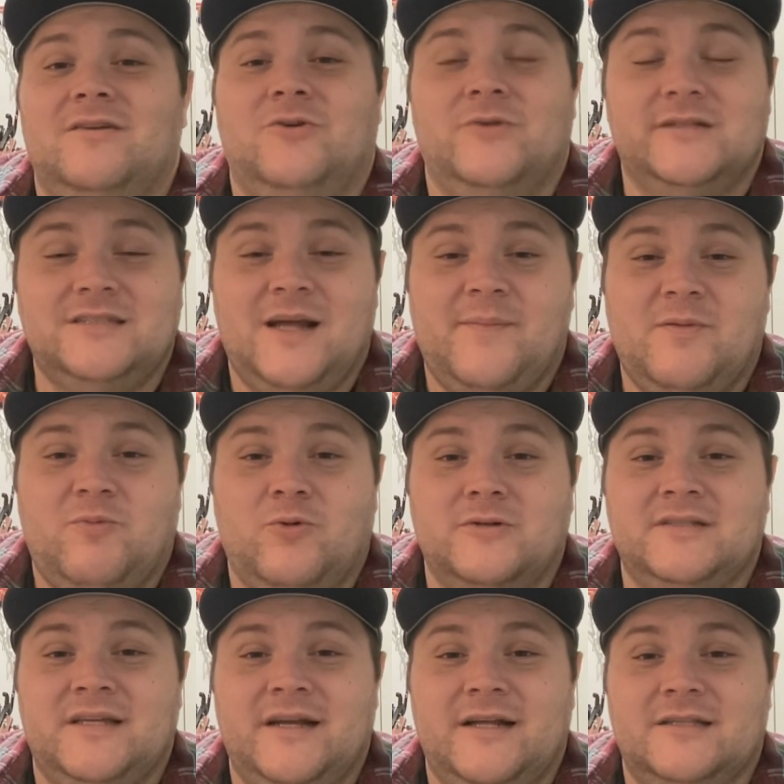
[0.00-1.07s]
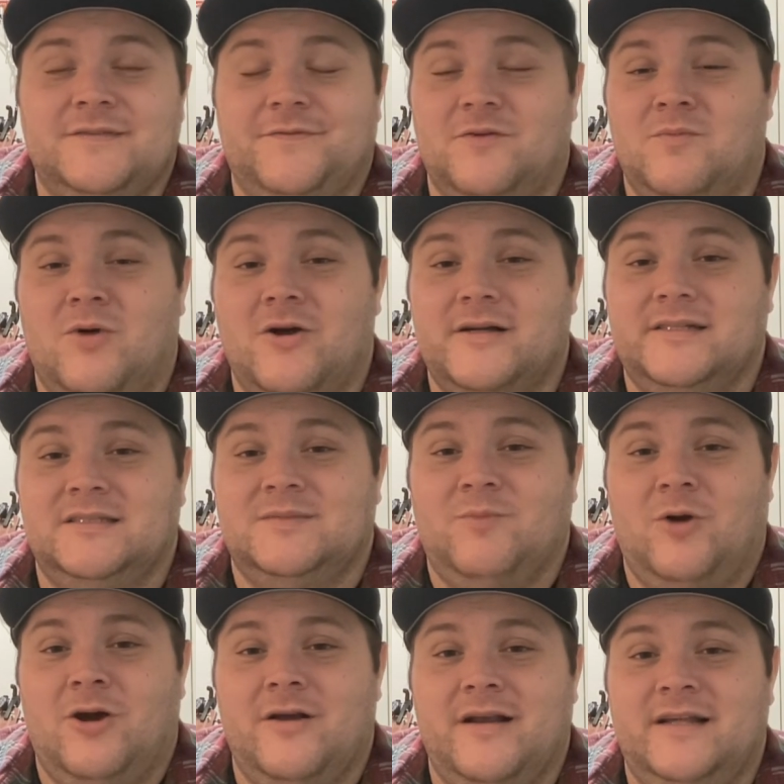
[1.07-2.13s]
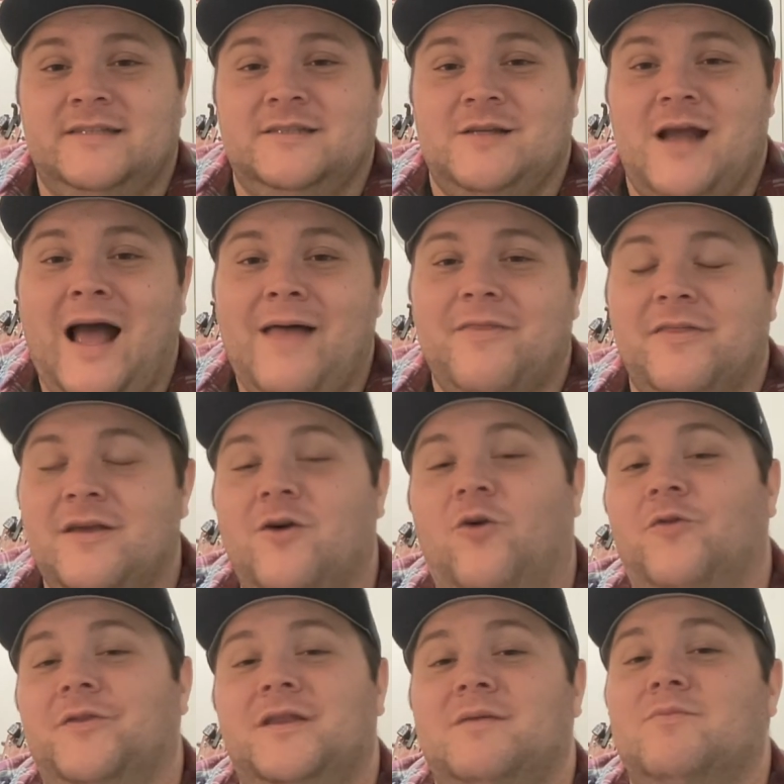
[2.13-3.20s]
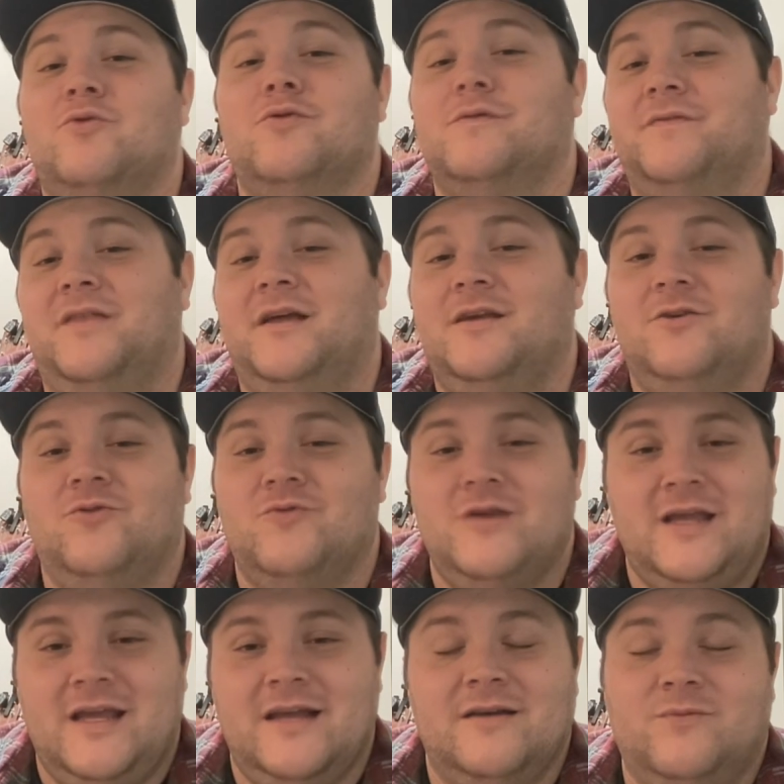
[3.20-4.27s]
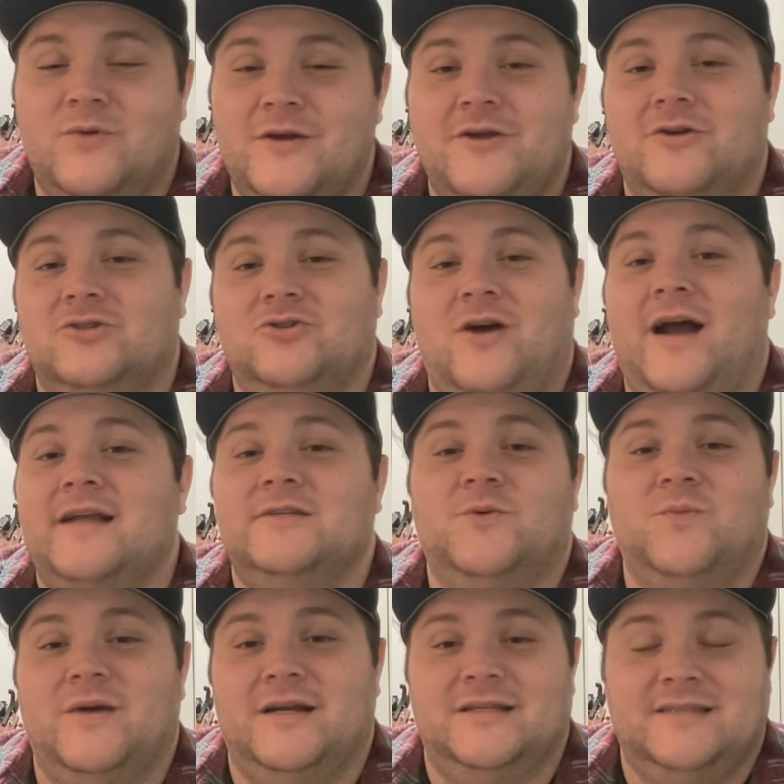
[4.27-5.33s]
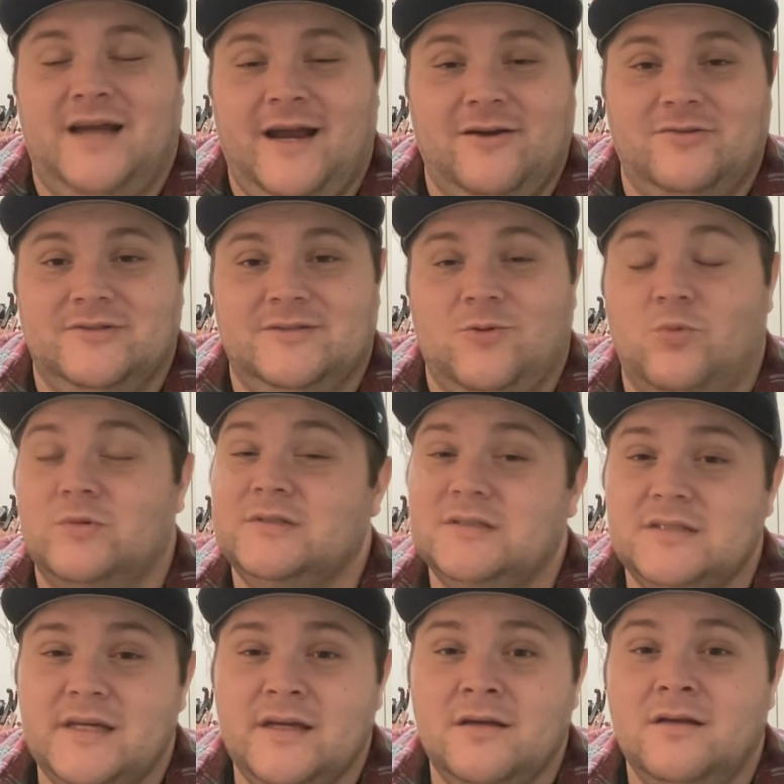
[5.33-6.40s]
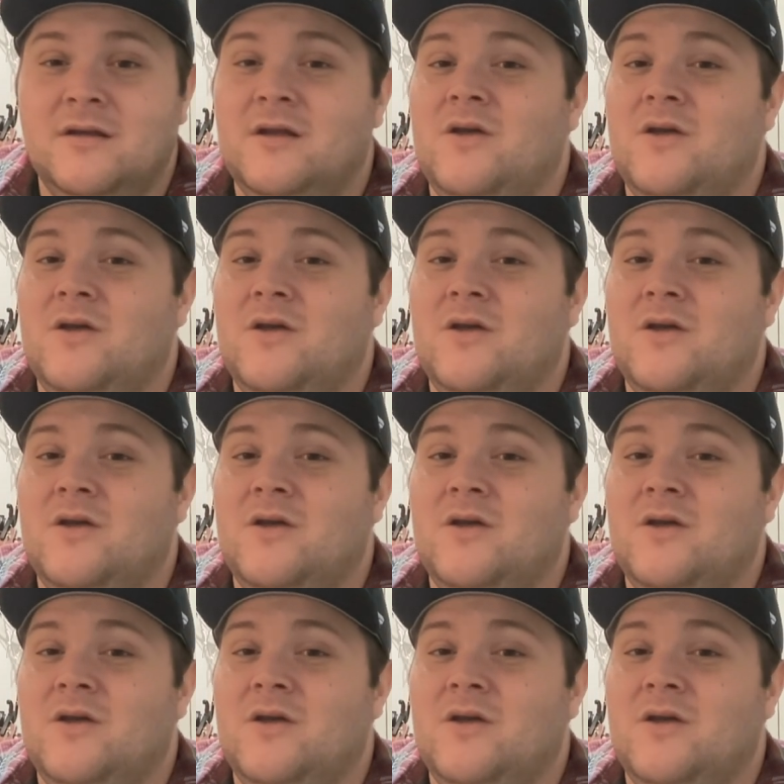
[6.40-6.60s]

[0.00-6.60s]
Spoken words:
Kristaps Porzingis for Marcus Smart is not the only move that you need when you're trying to win a title. So we'll see.